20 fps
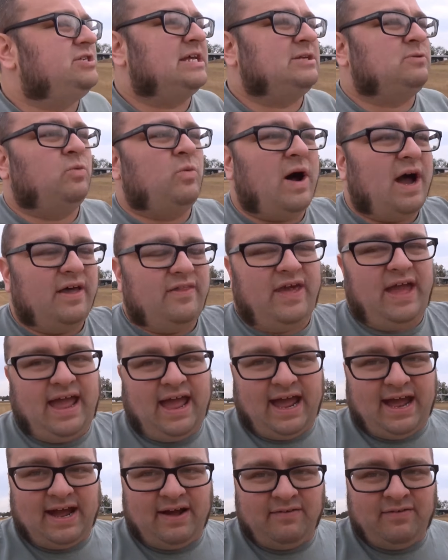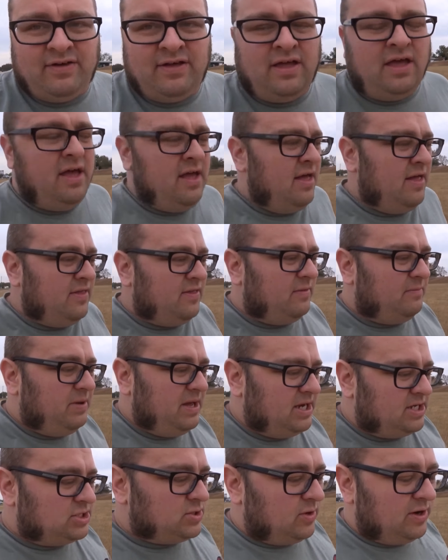That's why they have the
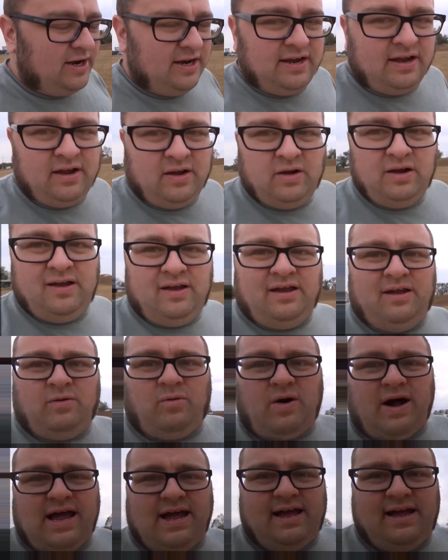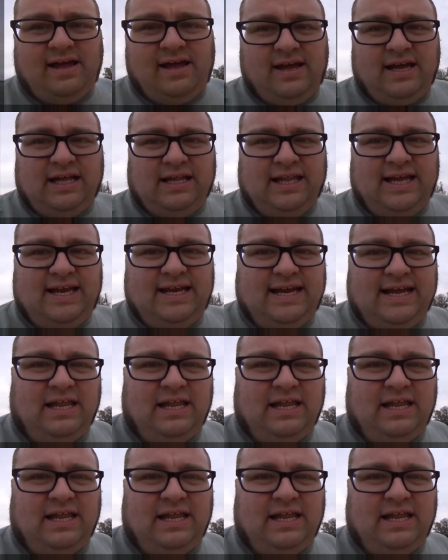Peachoid, why Clanton,